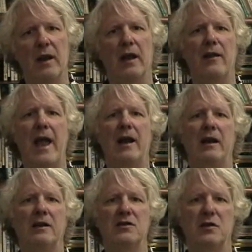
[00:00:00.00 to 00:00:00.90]
And that
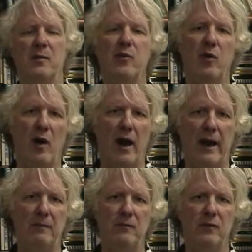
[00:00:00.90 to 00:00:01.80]
is the
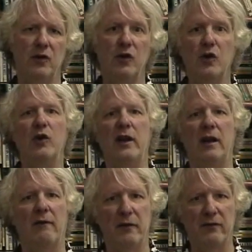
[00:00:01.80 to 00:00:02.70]
prime duty
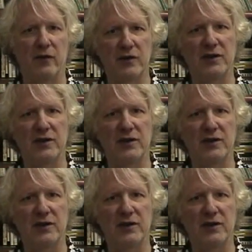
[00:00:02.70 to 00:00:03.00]
of the first